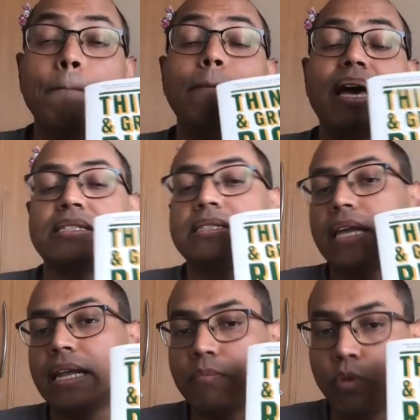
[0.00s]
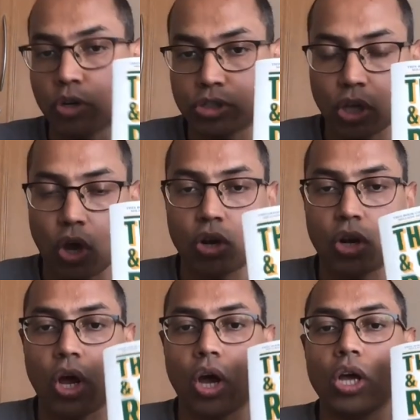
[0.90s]
best-selling books
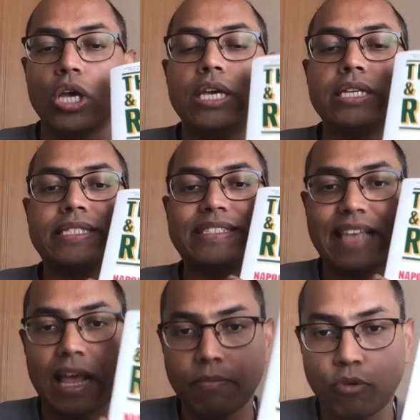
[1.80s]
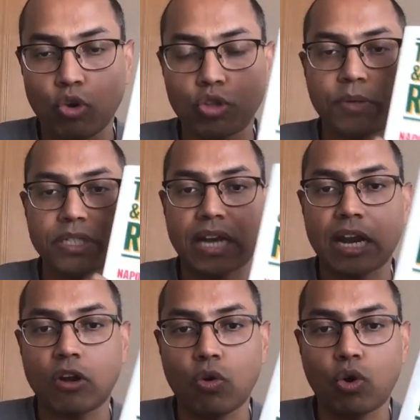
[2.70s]
on self-growth,
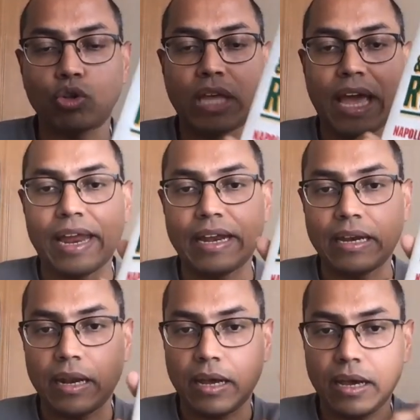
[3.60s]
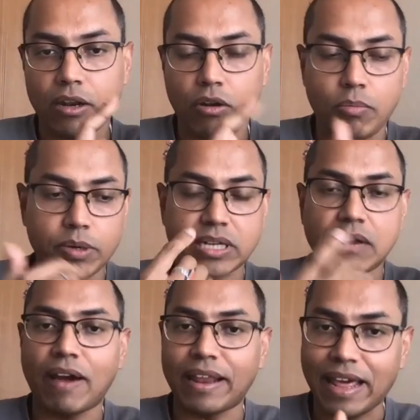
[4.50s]
personal growth, and
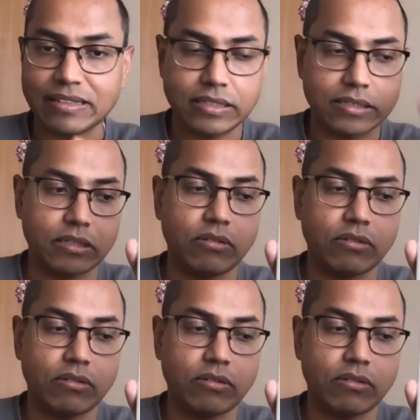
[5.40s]
personal finances.